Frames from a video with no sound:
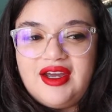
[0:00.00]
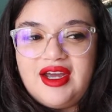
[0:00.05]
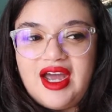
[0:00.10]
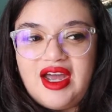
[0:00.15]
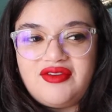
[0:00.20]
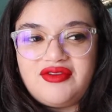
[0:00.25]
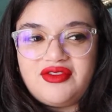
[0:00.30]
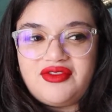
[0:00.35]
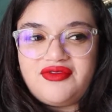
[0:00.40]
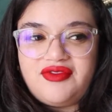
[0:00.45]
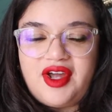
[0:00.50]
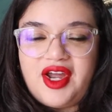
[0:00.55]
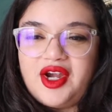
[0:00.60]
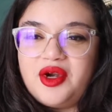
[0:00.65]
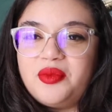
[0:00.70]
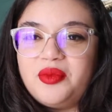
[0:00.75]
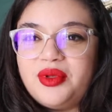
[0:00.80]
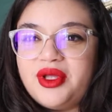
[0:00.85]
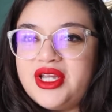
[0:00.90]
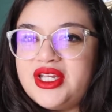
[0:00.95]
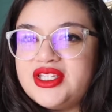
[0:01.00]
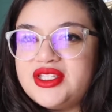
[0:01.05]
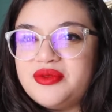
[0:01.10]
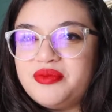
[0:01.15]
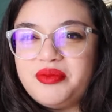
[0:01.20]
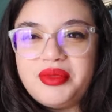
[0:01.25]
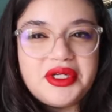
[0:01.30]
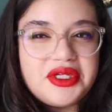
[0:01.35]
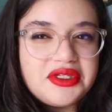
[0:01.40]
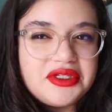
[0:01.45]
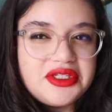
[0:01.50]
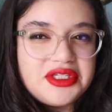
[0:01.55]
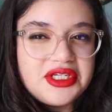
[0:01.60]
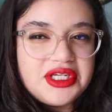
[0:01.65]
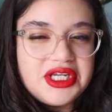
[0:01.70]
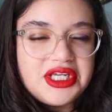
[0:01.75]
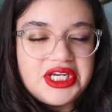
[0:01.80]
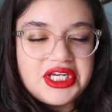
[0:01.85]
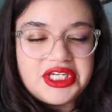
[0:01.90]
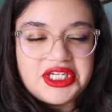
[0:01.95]
have a fireplace built
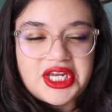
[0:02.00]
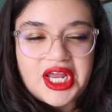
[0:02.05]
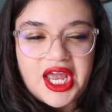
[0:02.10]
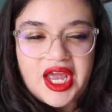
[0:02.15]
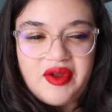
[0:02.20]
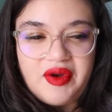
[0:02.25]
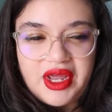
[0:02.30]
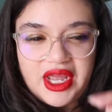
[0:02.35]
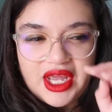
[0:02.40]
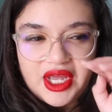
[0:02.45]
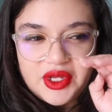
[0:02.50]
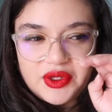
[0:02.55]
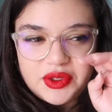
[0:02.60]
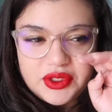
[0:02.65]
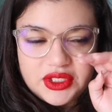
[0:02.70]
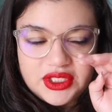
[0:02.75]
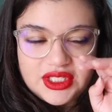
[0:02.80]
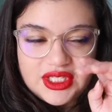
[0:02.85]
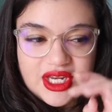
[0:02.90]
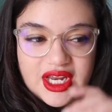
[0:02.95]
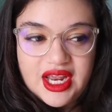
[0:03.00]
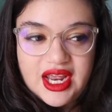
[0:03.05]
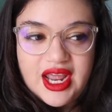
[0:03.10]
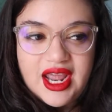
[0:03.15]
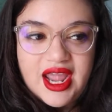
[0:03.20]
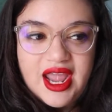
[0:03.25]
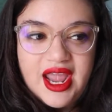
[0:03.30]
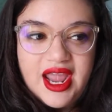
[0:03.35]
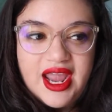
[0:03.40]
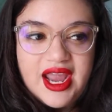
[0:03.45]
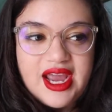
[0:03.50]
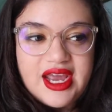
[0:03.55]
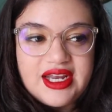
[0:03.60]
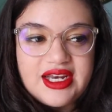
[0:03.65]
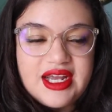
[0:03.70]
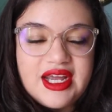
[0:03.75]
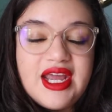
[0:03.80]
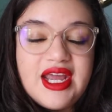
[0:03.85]
in a townhouse, and